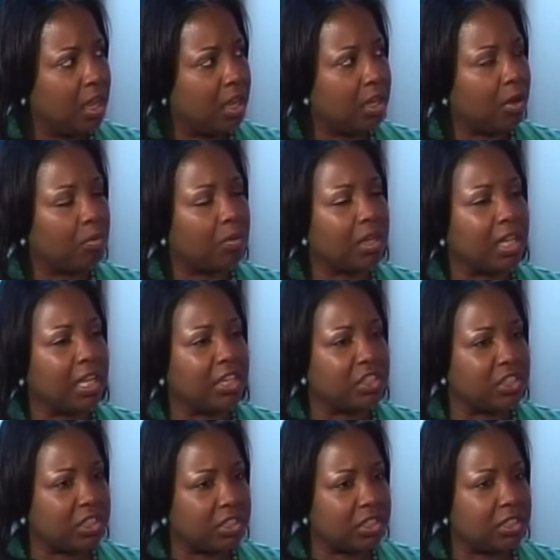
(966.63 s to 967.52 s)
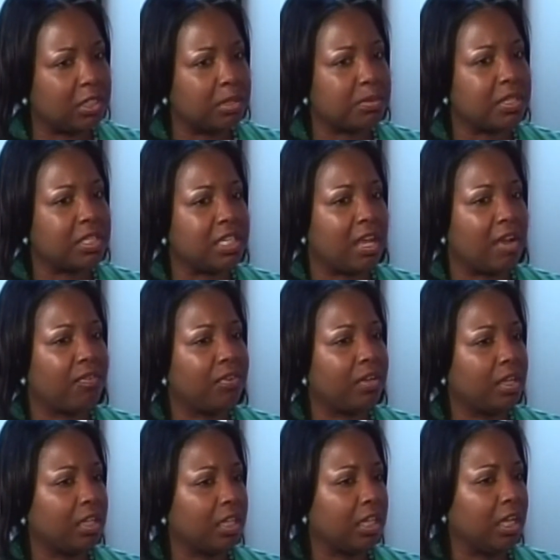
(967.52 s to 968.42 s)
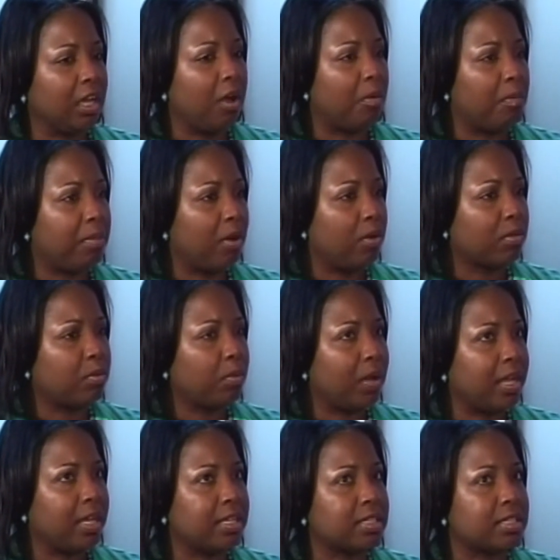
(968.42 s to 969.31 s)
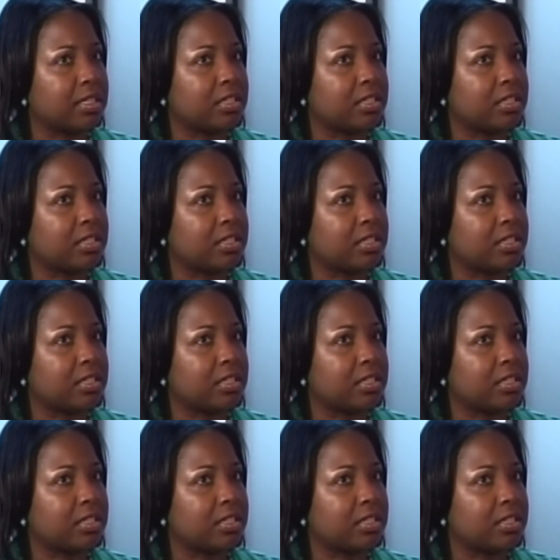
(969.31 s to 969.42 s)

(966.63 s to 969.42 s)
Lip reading: You know, relationships definitely go both ways.